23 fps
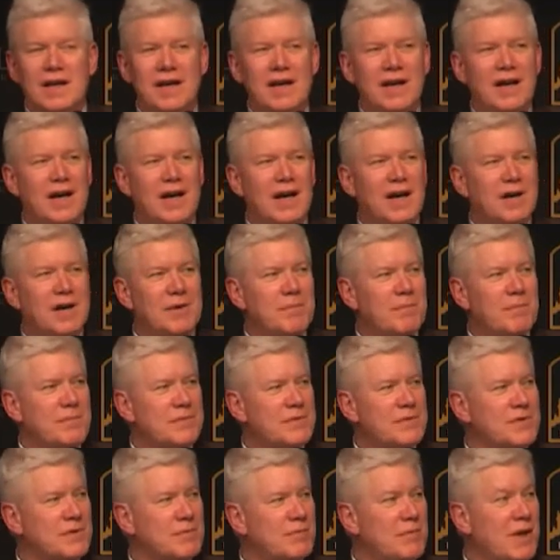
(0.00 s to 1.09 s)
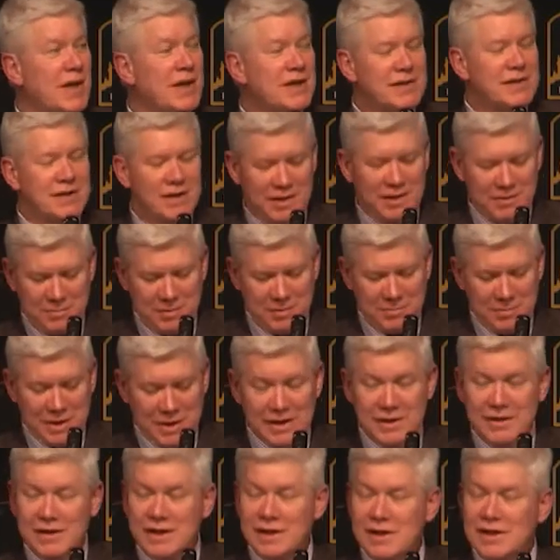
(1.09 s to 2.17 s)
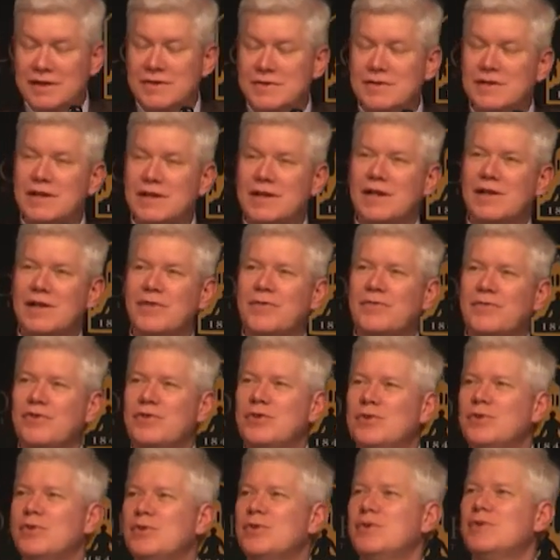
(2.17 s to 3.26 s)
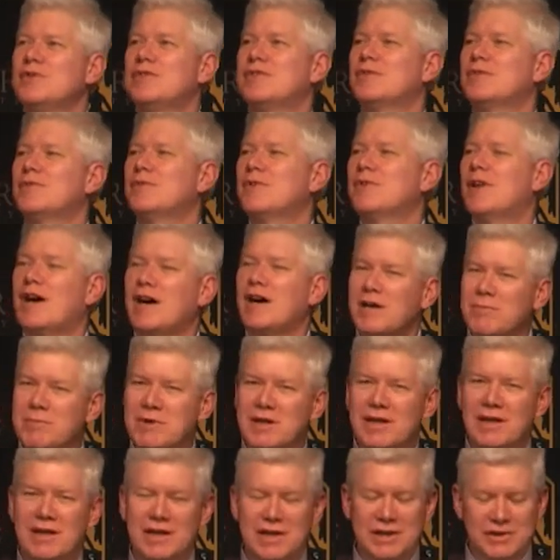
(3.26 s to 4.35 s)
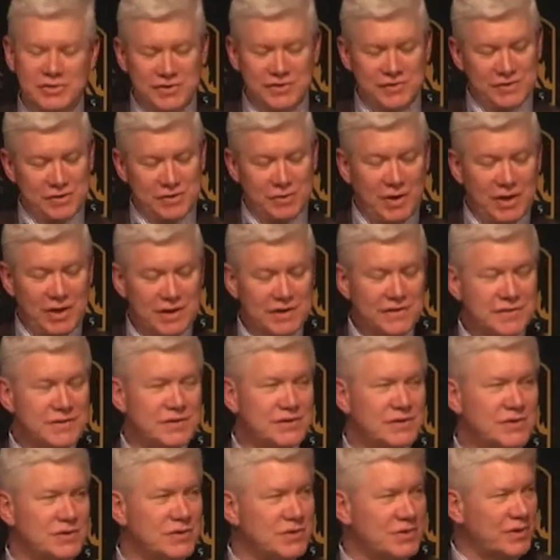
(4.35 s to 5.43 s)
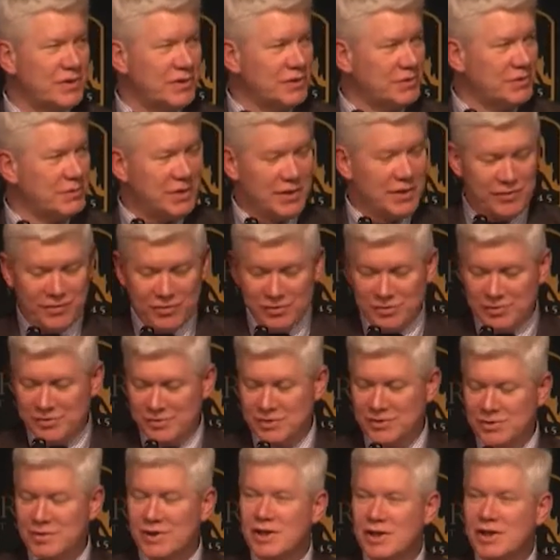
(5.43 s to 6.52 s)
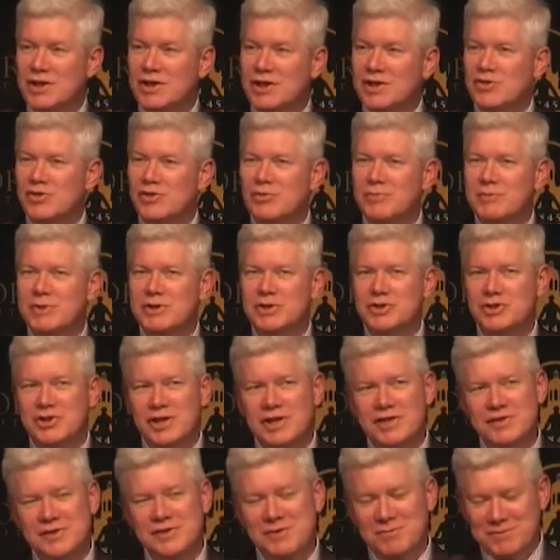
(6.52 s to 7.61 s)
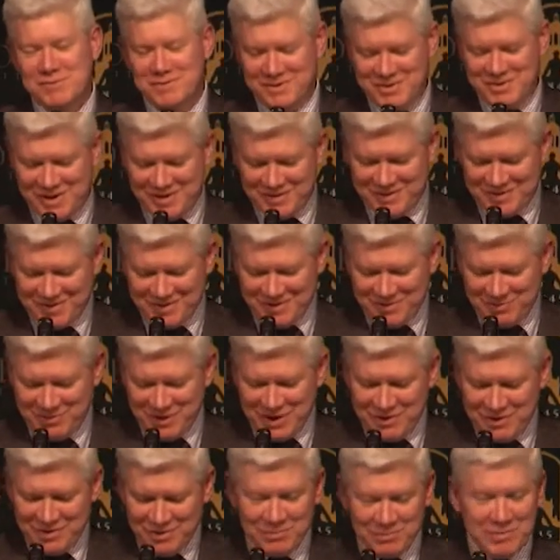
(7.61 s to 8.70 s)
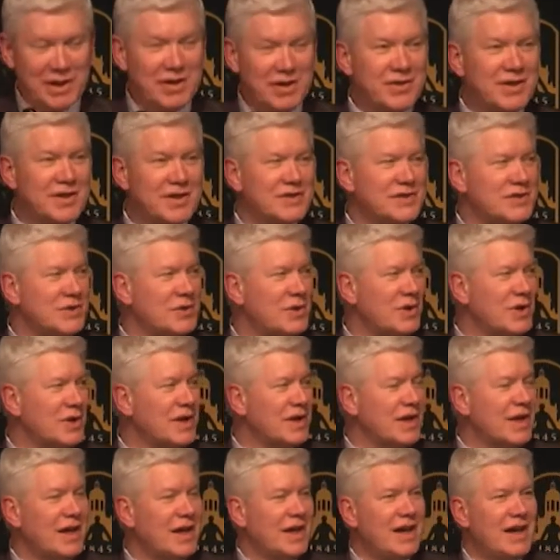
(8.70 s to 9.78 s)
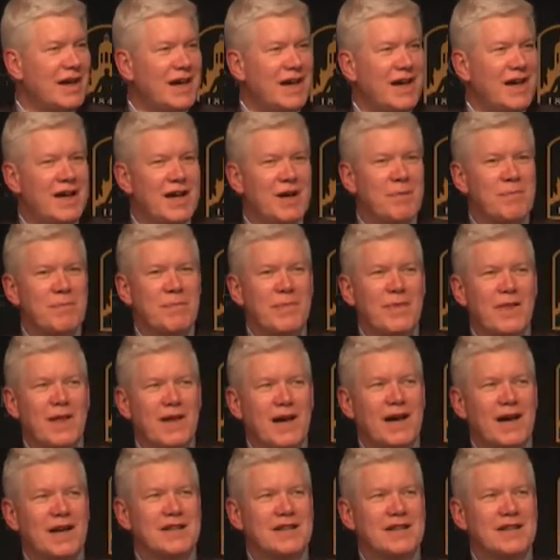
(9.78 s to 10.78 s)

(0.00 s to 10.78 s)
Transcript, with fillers: uh, St. Bened uh, Benedict, uh, through to the High Middle Ages, Aquinas, and so on, all the way through to Newman, Chesterton, Wendell Berry, and so on. Um, I